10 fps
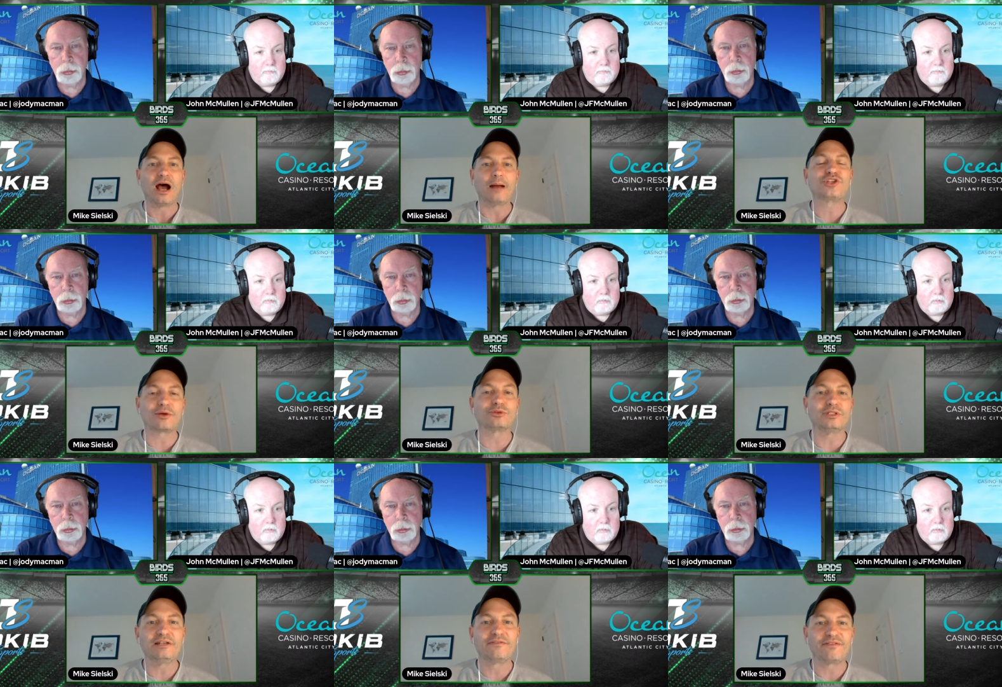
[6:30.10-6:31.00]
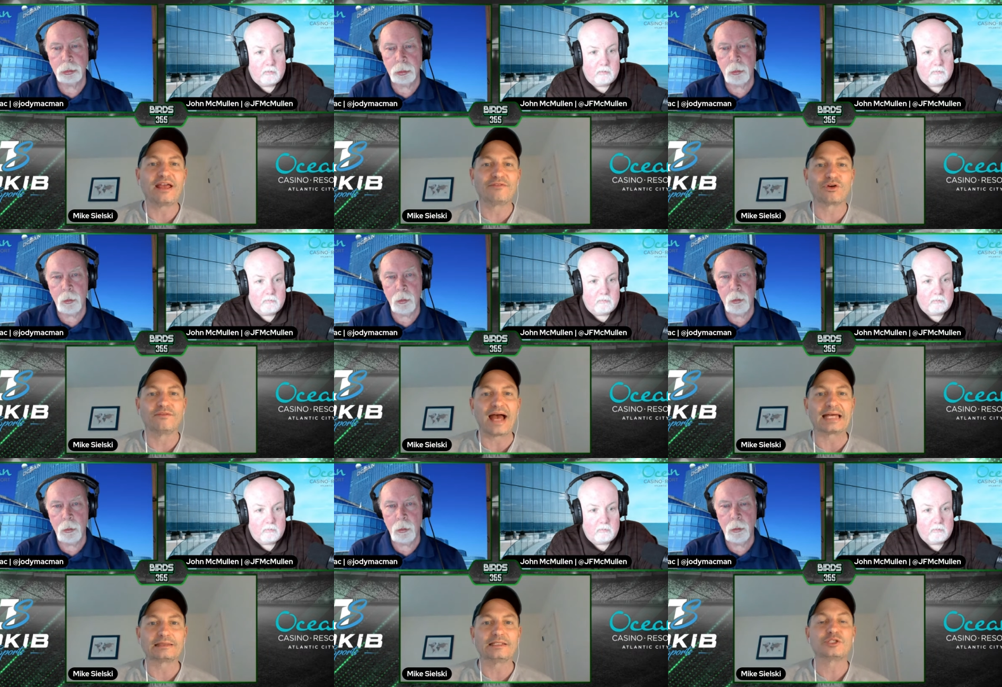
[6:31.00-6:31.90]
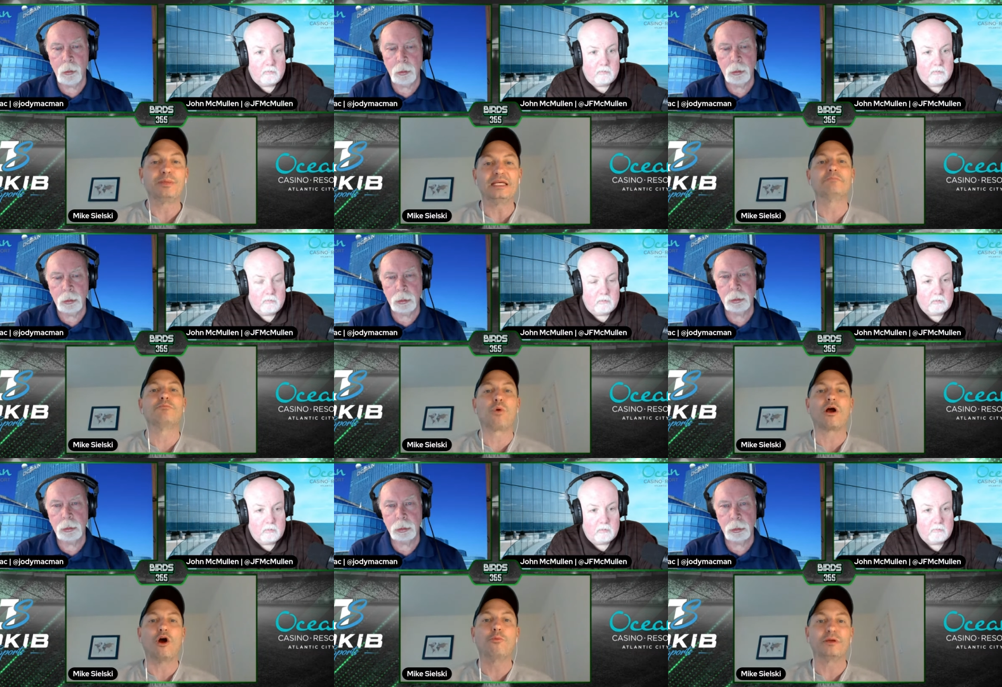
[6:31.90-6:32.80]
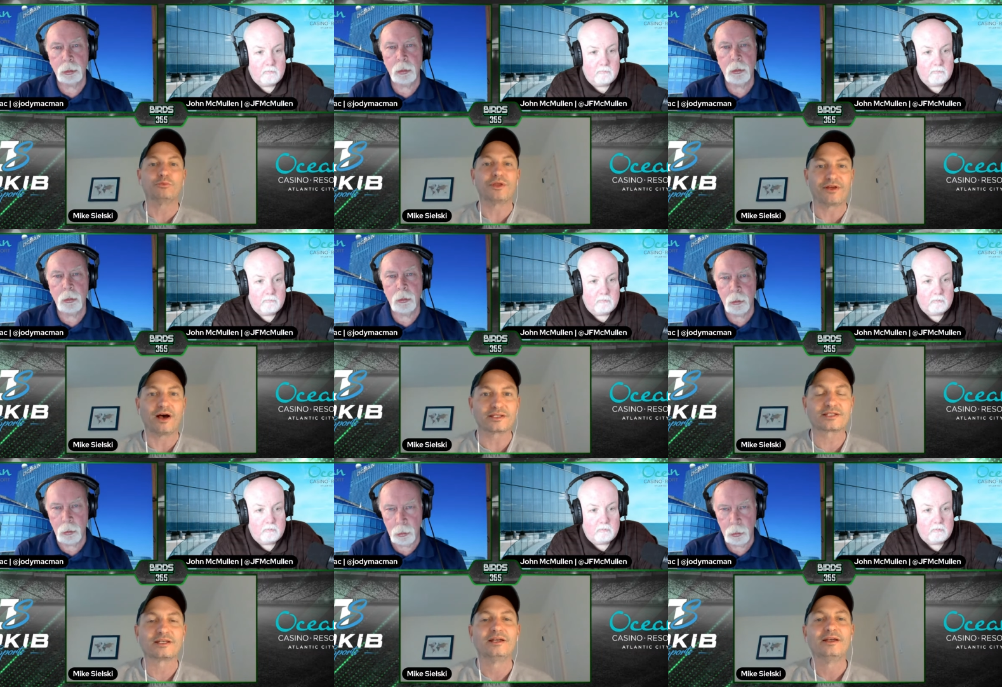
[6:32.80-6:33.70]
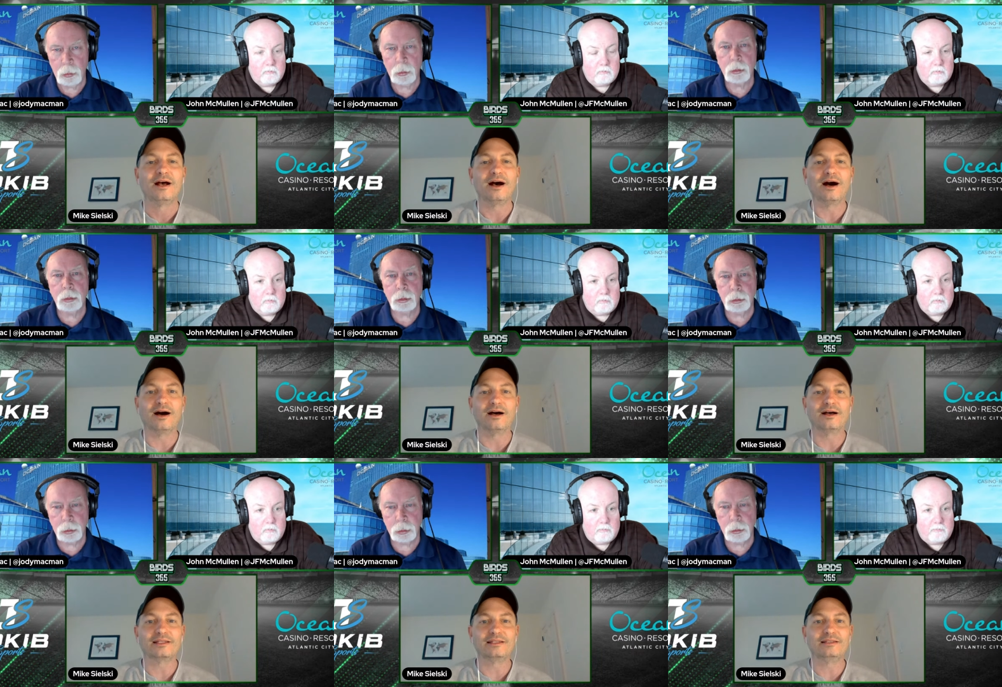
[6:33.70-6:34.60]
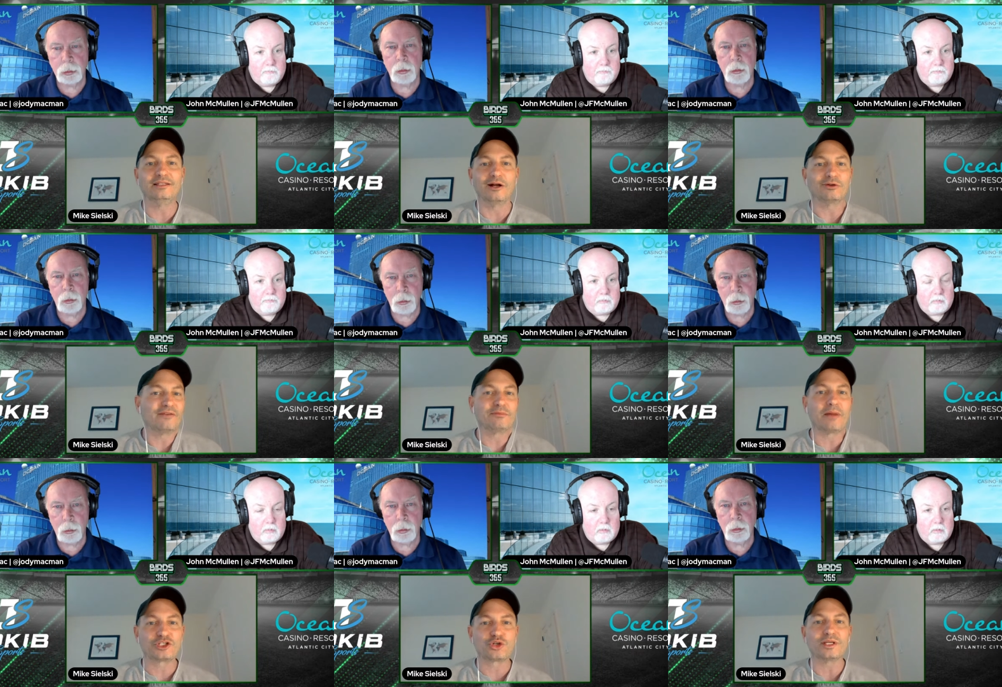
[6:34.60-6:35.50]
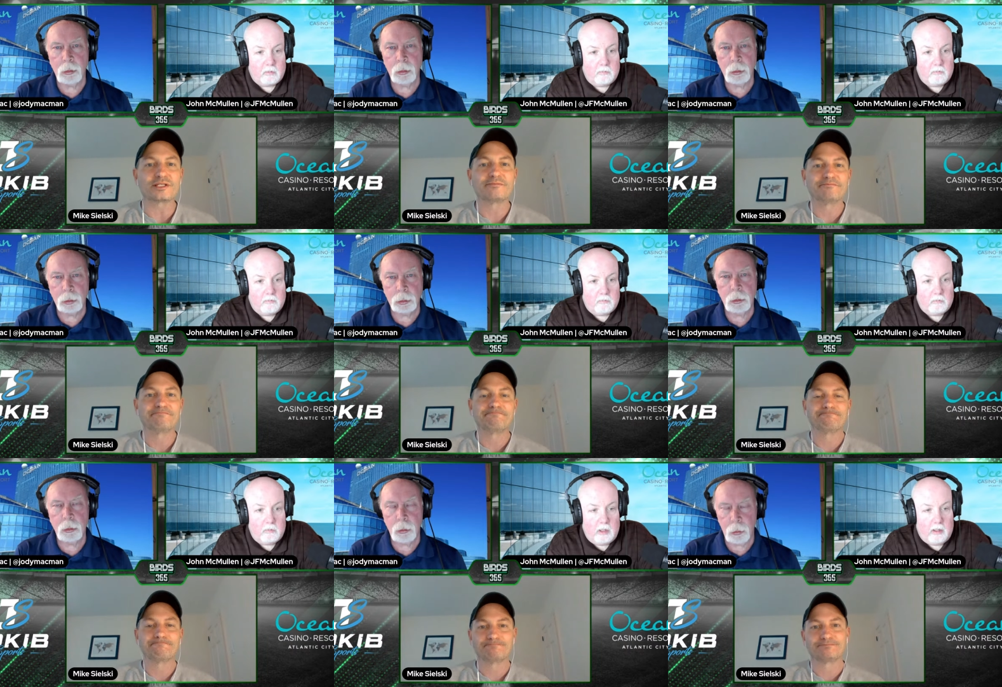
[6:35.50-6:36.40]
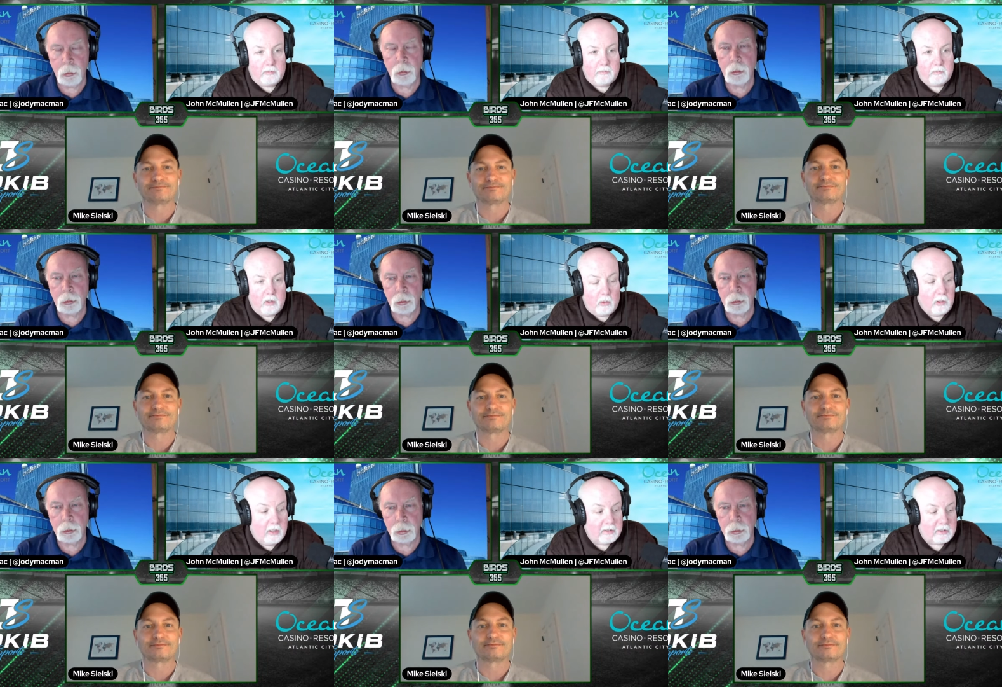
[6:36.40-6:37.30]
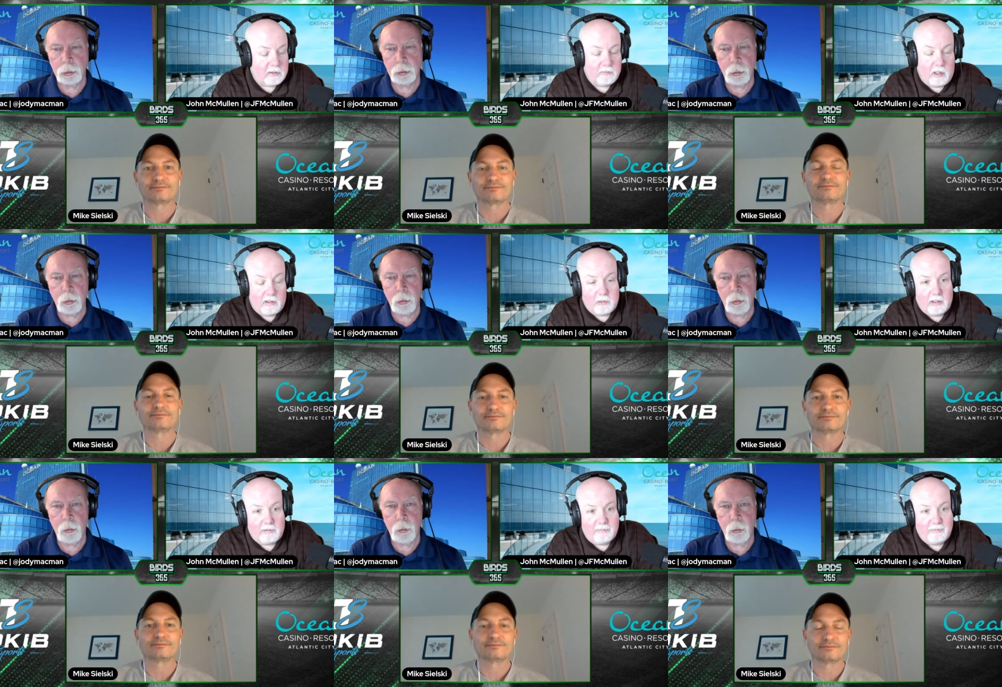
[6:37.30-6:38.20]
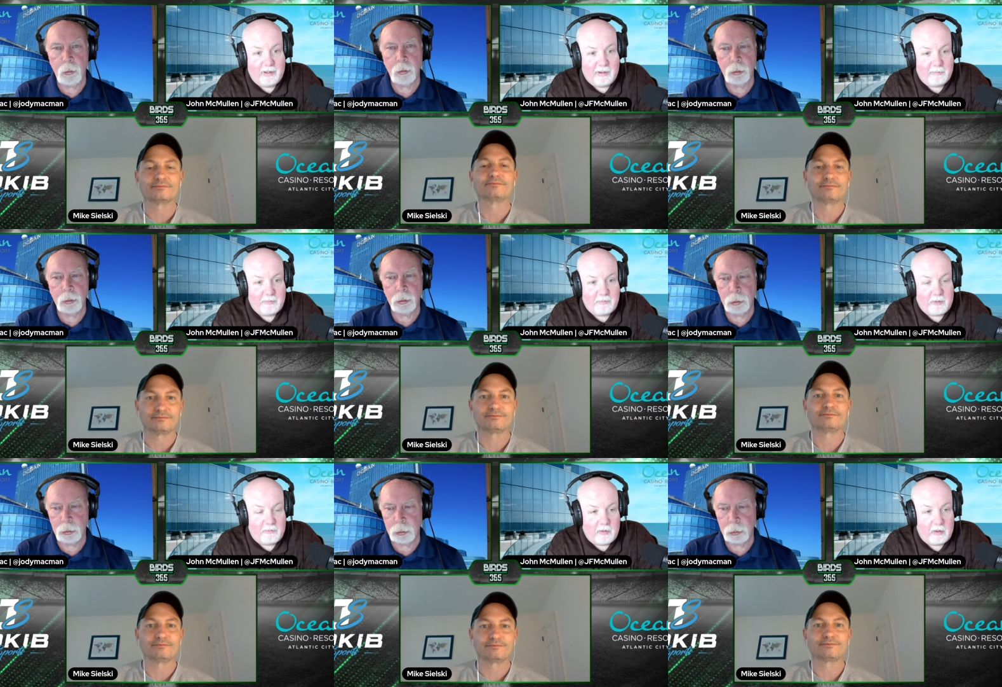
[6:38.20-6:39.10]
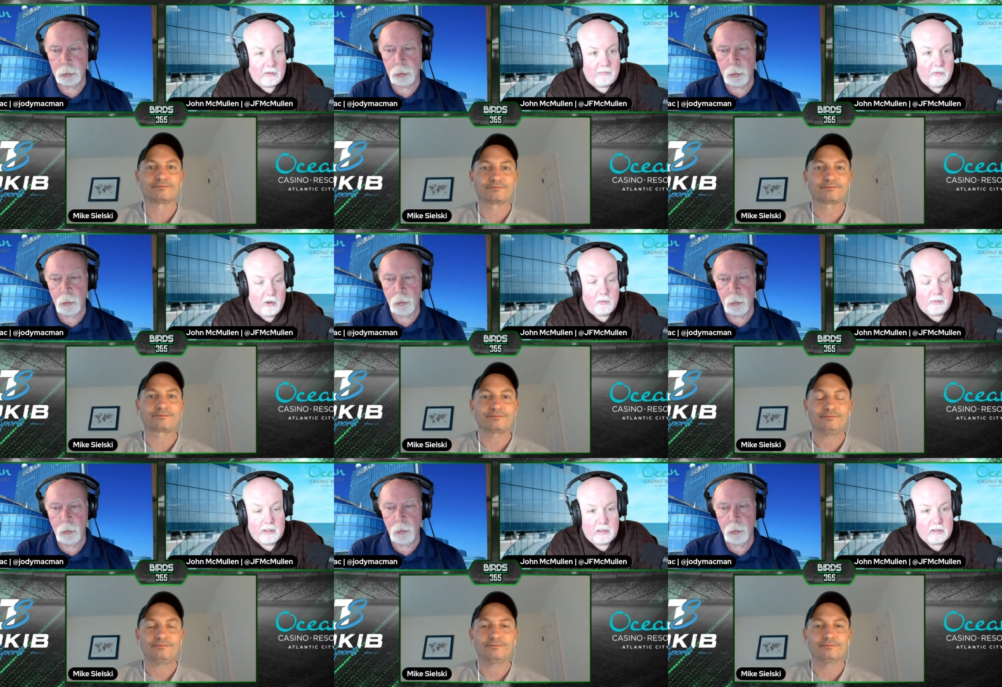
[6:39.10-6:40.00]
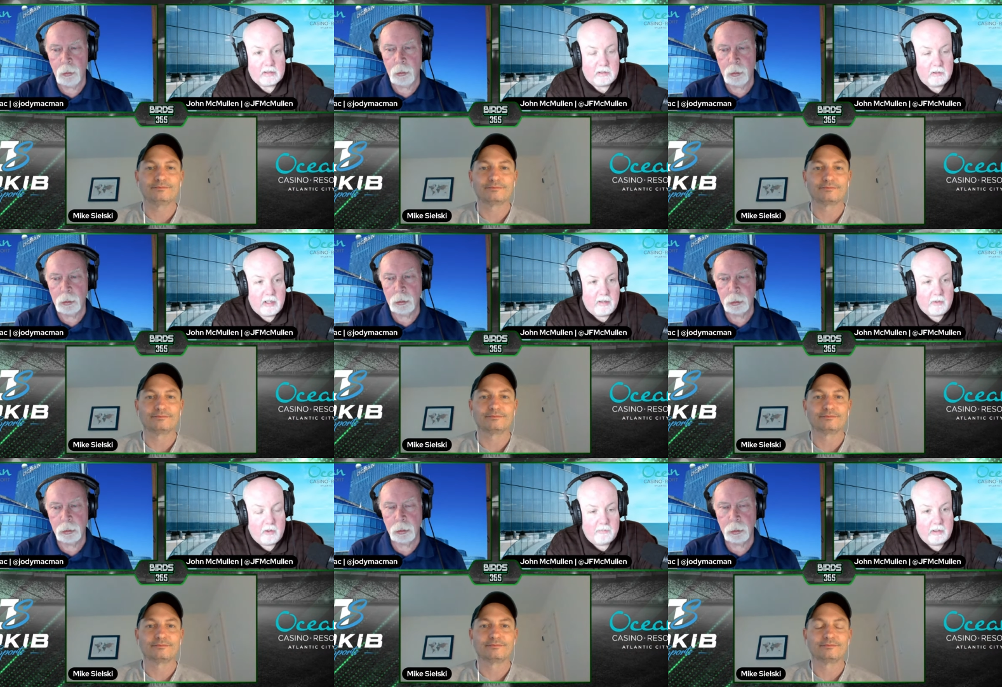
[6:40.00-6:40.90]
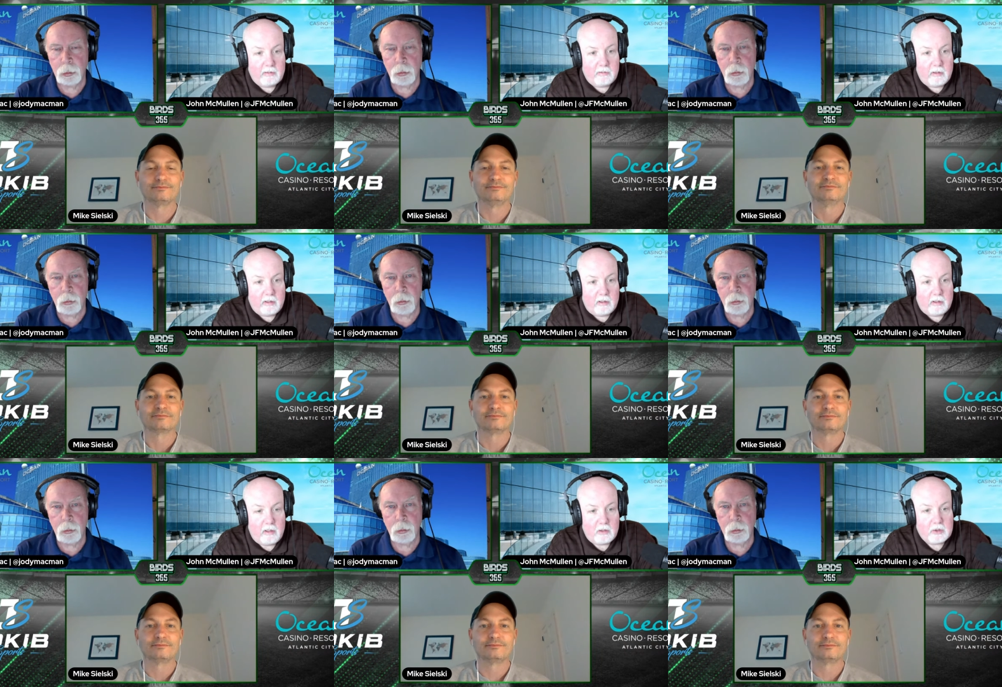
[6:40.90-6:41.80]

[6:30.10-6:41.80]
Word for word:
Speaker 1: I'm generally in favor of athletes being more open with us, uh, you know, given my choice.
Speaker 2: Yeah. Always, by the way. Yeah. Prefer openness. So that part of it, uh, one hundred